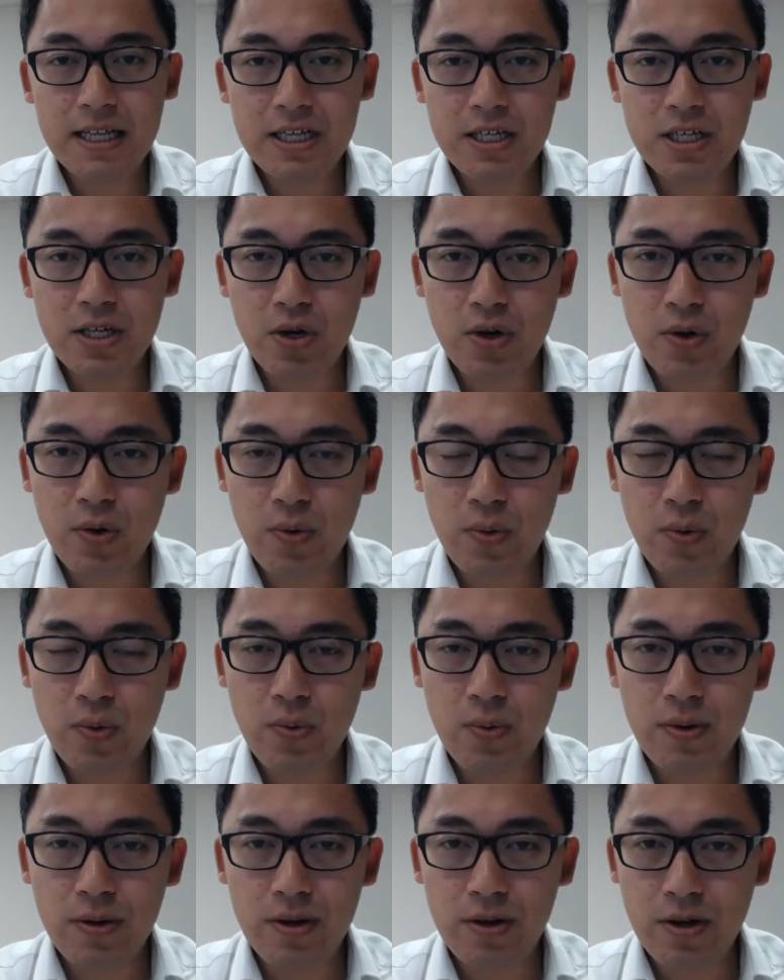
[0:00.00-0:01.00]

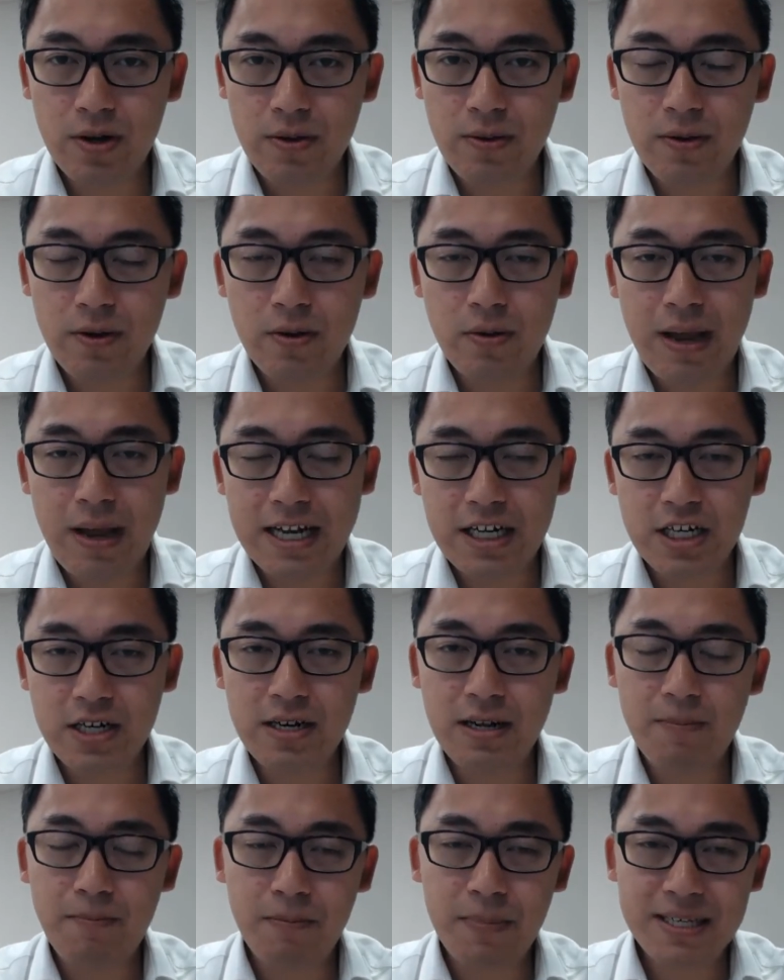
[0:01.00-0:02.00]
So, you
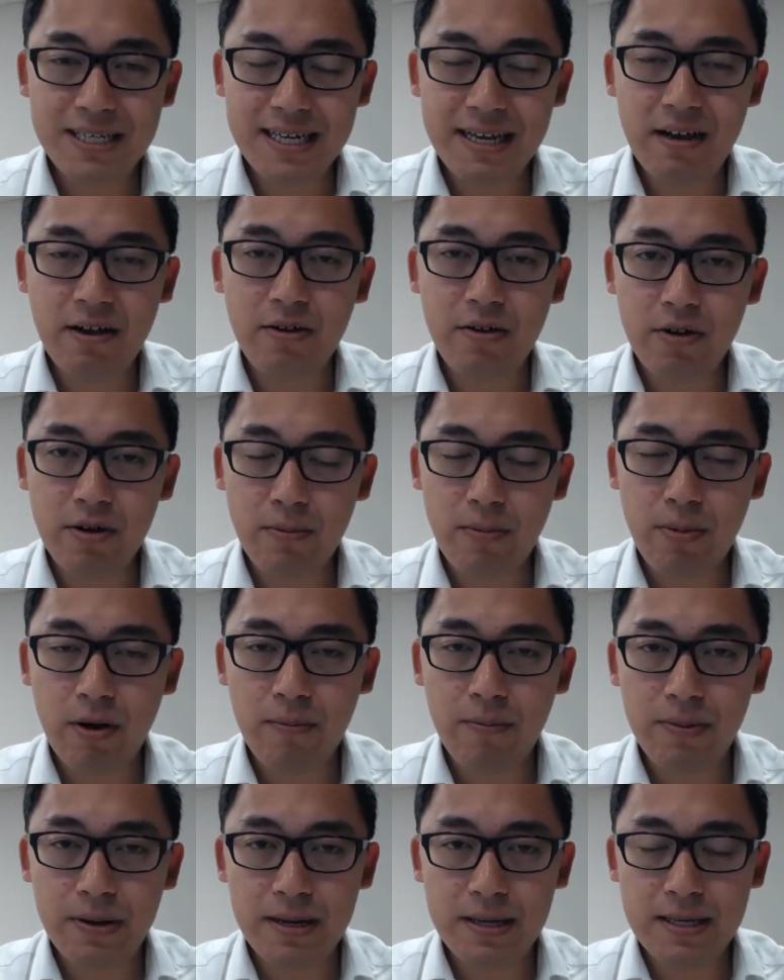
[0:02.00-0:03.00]
actually missing on all the
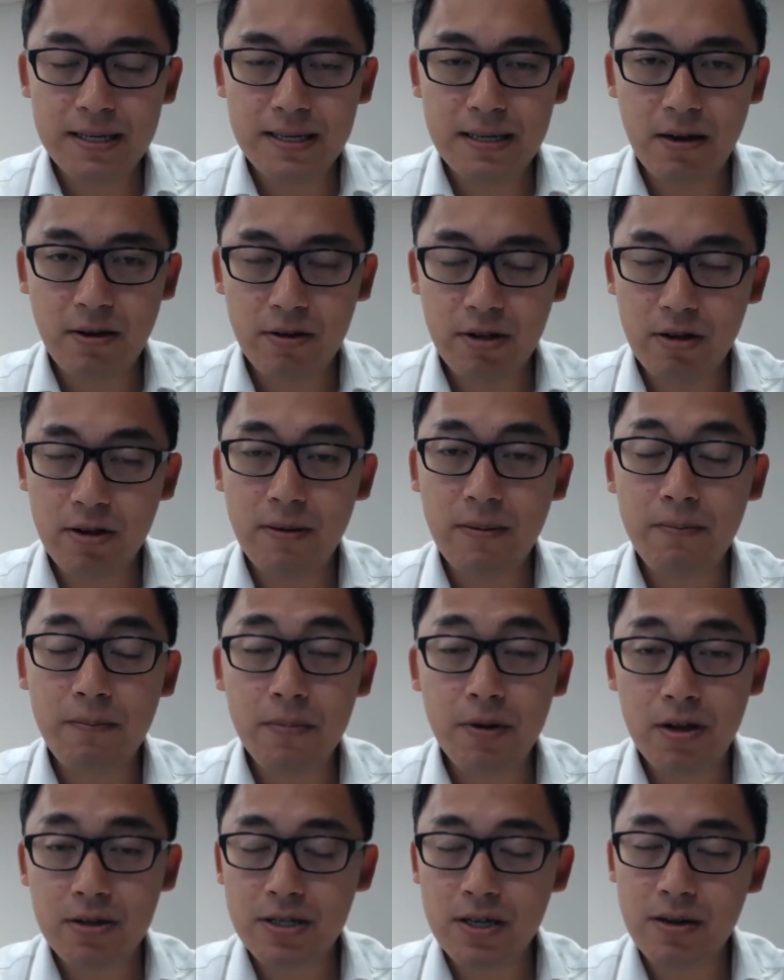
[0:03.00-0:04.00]
property, all the,
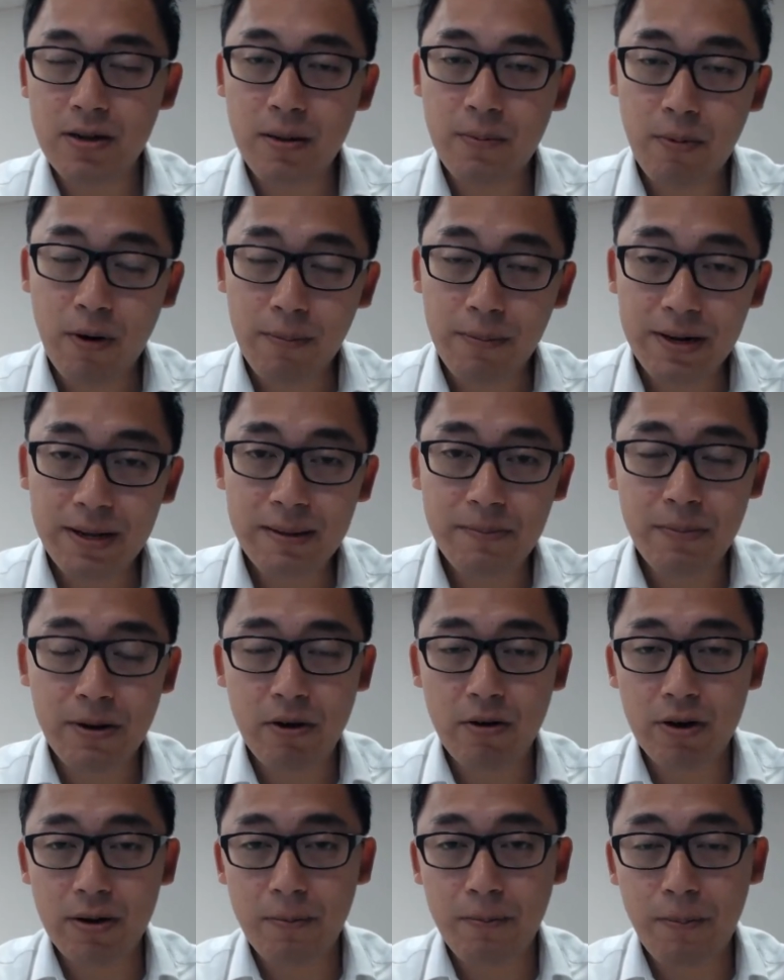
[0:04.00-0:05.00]
no, sorry, not property,
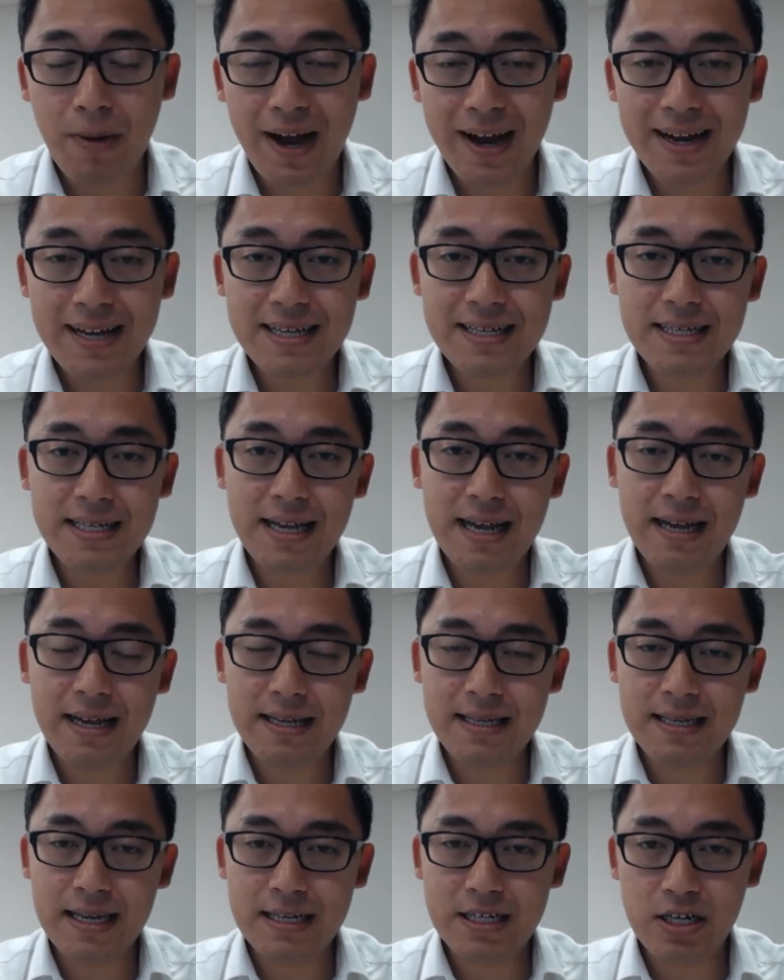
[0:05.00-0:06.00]
but all the buyers that
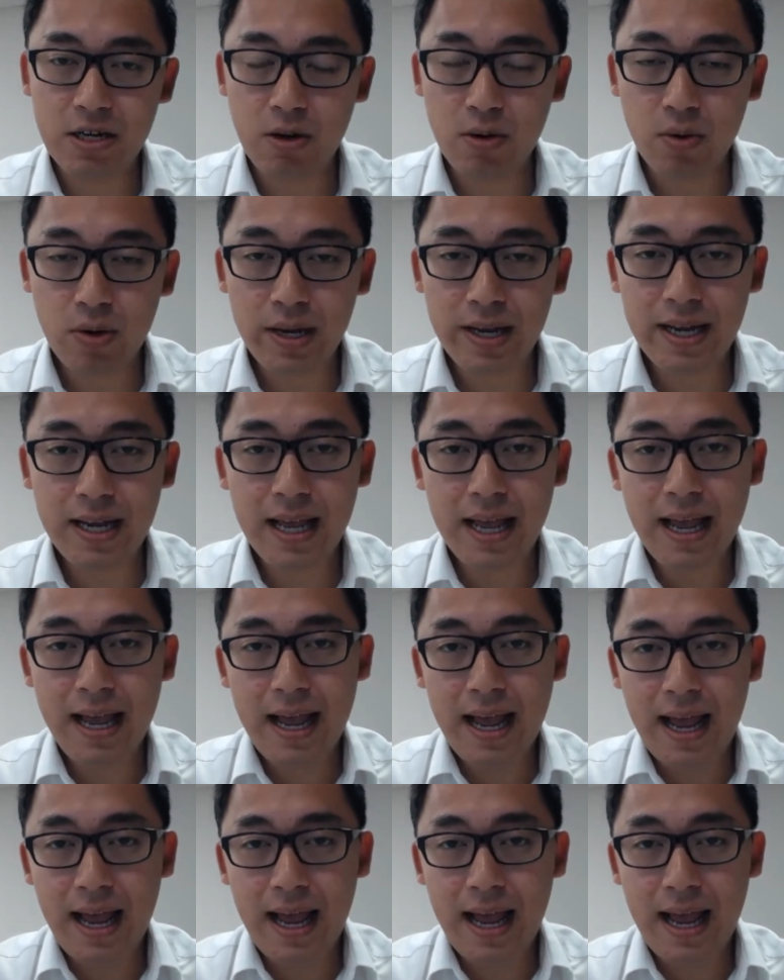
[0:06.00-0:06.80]
is actually looking.